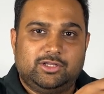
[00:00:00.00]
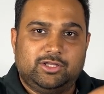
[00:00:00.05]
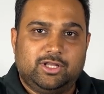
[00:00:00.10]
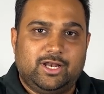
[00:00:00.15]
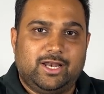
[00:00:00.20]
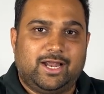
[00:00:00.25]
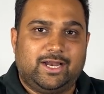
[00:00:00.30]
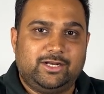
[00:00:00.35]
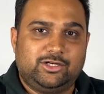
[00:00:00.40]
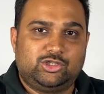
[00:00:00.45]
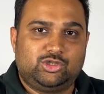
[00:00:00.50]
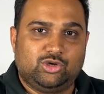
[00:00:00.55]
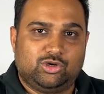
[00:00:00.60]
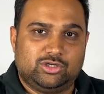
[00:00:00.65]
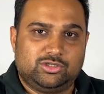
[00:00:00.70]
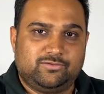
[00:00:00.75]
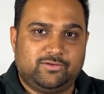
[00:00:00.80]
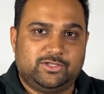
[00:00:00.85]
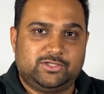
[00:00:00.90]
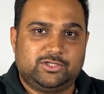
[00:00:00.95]
the light
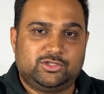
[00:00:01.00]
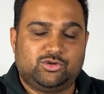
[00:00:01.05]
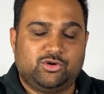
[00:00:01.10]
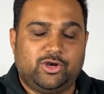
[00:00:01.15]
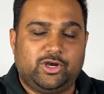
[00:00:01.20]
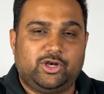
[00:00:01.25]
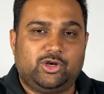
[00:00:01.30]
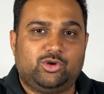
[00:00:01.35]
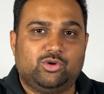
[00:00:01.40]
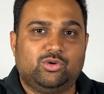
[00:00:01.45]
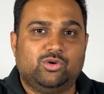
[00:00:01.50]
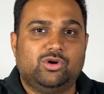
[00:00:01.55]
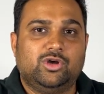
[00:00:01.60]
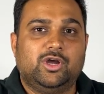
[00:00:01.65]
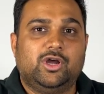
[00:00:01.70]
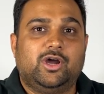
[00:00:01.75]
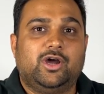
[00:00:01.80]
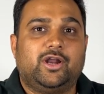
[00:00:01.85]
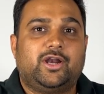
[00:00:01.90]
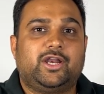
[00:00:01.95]
source which is going to
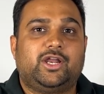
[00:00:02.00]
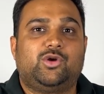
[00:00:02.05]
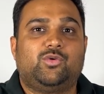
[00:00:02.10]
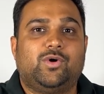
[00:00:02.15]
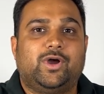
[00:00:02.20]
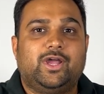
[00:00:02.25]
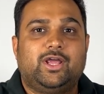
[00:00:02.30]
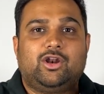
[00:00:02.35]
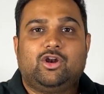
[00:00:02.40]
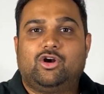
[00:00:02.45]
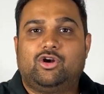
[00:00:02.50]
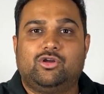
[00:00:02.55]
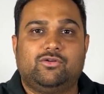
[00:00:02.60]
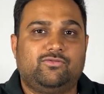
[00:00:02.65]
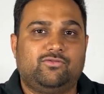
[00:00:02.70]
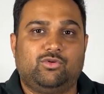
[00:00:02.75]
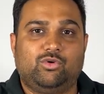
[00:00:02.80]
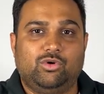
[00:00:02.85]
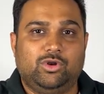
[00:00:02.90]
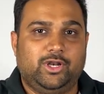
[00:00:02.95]
require a lot
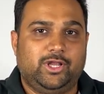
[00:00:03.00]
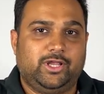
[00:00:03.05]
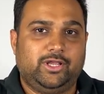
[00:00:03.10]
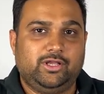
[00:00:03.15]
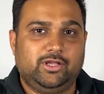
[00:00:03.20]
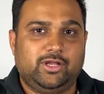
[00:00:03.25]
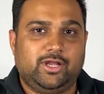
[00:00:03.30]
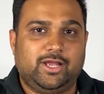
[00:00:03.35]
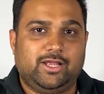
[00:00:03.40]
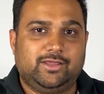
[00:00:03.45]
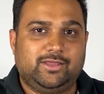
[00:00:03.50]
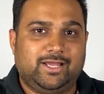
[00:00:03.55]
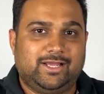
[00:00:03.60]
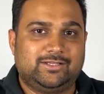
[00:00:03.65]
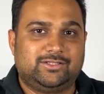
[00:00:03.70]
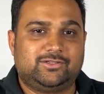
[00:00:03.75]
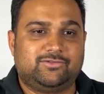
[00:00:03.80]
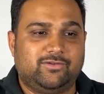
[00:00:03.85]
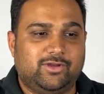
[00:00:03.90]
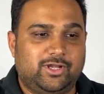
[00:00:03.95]
of cooling, and
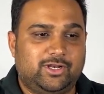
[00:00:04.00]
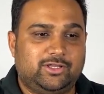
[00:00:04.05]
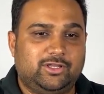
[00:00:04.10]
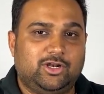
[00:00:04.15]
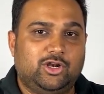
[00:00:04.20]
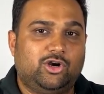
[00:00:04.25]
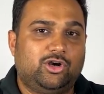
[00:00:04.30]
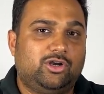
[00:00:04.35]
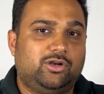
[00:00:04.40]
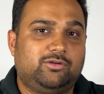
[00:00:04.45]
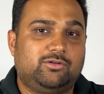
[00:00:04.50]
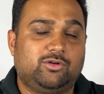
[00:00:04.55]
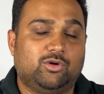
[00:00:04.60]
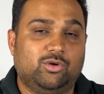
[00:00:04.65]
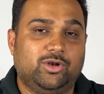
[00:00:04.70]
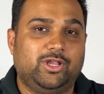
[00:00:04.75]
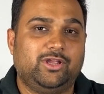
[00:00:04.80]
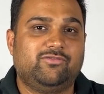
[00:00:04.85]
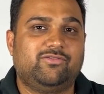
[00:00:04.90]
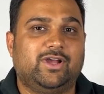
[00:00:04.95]
that's where the lot
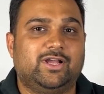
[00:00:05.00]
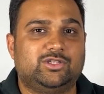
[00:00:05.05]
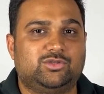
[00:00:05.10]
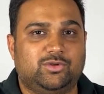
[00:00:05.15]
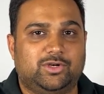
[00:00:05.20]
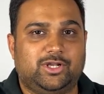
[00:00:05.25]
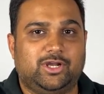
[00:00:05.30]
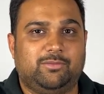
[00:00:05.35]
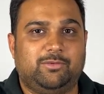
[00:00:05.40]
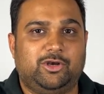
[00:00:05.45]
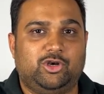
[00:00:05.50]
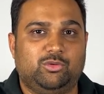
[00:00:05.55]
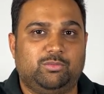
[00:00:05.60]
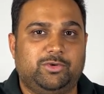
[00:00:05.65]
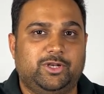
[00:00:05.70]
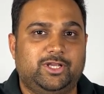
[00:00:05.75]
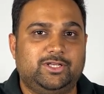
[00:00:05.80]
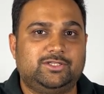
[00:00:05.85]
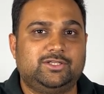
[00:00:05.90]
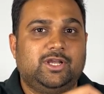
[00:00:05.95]
cooling fans will come into
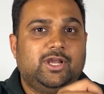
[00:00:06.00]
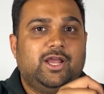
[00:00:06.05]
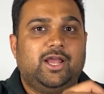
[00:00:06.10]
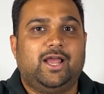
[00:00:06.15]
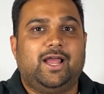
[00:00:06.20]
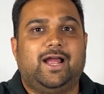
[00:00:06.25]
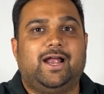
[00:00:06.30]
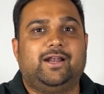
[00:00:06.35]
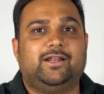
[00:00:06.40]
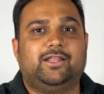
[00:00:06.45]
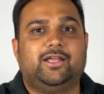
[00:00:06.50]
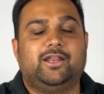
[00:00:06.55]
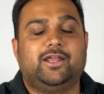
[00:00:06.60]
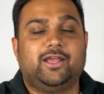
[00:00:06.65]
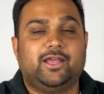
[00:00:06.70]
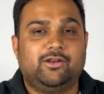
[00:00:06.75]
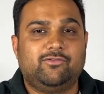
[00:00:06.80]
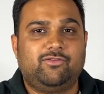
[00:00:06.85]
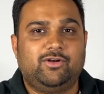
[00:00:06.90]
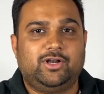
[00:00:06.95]
place, and
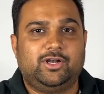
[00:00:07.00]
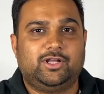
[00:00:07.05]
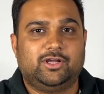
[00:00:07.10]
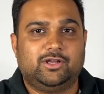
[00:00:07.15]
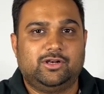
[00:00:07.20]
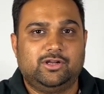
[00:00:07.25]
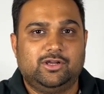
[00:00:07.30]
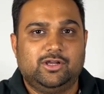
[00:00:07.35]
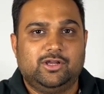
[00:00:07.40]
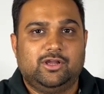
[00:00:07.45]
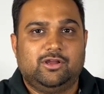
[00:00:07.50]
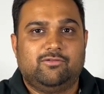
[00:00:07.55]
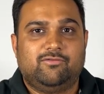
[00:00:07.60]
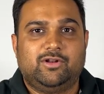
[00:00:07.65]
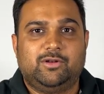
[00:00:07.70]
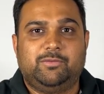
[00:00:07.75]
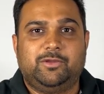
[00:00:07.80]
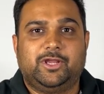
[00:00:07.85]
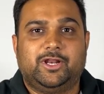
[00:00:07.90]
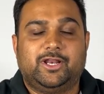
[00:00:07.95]
the air filter
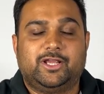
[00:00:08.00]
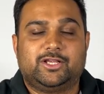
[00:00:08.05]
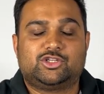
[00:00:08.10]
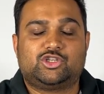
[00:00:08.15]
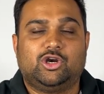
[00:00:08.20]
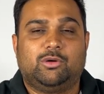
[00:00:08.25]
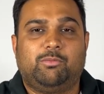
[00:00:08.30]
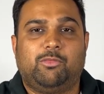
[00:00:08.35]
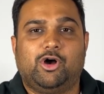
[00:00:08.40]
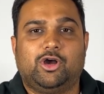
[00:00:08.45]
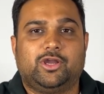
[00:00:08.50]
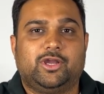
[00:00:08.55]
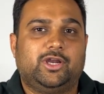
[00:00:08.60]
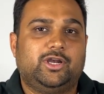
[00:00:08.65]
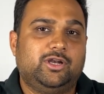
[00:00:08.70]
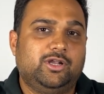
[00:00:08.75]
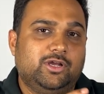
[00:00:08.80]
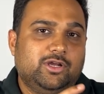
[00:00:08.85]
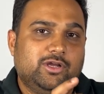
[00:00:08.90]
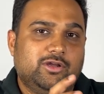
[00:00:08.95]
will be an extra
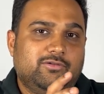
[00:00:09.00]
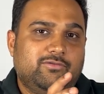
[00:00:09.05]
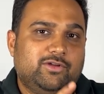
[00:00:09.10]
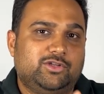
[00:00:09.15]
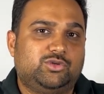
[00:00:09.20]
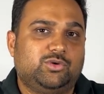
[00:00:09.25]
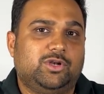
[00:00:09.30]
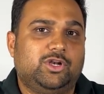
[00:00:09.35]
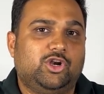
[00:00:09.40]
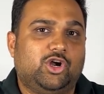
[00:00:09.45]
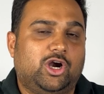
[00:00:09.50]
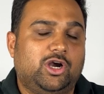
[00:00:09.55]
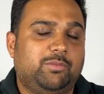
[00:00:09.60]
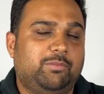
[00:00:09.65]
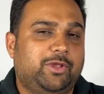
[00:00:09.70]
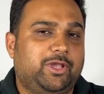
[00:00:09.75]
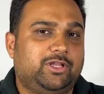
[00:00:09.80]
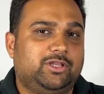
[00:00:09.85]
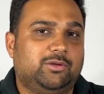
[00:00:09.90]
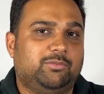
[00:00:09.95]
pocket which will
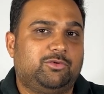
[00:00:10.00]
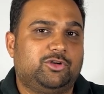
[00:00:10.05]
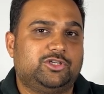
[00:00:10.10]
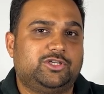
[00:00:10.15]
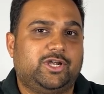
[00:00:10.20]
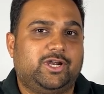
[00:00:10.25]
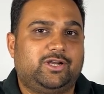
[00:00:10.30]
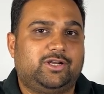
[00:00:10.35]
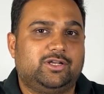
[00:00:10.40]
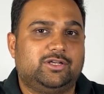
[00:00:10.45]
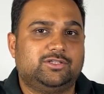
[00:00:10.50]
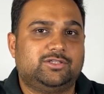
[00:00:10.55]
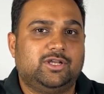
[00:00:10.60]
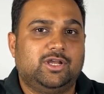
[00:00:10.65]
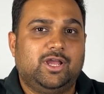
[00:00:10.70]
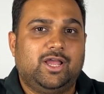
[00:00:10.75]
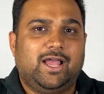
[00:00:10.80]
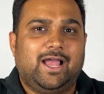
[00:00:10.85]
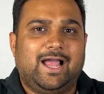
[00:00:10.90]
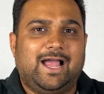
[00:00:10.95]
not make the projectors
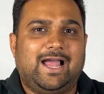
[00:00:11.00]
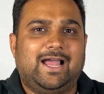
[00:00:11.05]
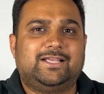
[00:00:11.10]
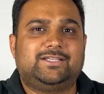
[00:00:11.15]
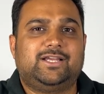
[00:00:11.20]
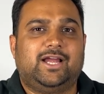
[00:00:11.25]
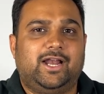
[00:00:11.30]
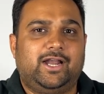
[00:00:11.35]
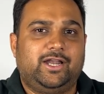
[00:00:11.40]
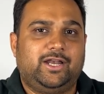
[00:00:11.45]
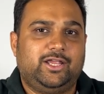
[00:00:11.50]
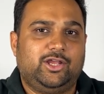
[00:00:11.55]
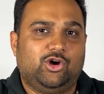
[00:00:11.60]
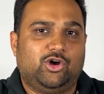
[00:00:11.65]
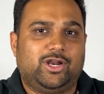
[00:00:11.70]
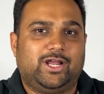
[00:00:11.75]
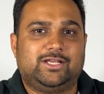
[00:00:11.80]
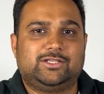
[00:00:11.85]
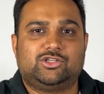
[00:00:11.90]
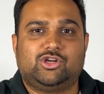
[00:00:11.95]
as handy
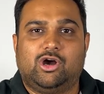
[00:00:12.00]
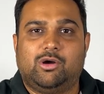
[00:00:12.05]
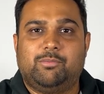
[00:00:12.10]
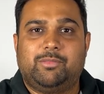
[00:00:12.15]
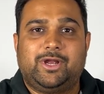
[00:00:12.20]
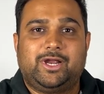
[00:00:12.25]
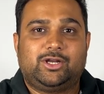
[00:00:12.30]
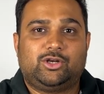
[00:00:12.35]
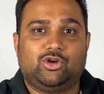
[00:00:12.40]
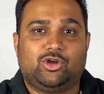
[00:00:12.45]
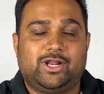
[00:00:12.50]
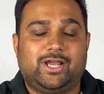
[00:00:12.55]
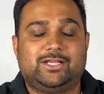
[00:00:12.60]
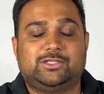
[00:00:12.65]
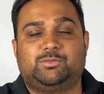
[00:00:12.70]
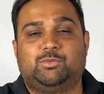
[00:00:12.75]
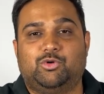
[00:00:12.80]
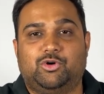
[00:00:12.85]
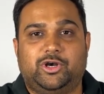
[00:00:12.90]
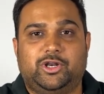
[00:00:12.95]
or as compact or
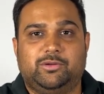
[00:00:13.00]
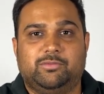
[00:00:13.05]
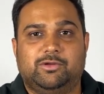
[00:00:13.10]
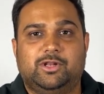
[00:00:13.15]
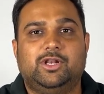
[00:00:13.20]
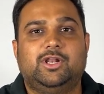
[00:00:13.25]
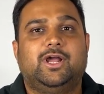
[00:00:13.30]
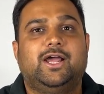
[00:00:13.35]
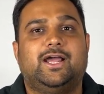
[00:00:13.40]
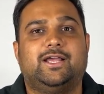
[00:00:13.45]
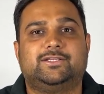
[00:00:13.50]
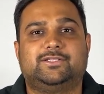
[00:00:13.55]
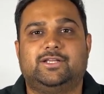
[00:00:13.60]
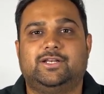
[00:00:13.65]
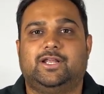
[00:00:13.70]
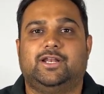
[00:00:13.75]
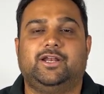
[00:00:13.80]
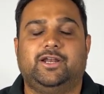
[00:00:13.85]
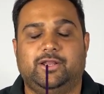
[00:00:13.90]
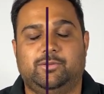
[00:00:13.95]
as portable as
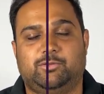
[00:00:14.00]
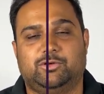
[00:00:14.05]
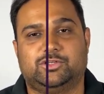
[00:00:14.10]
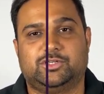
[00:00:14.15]
an LED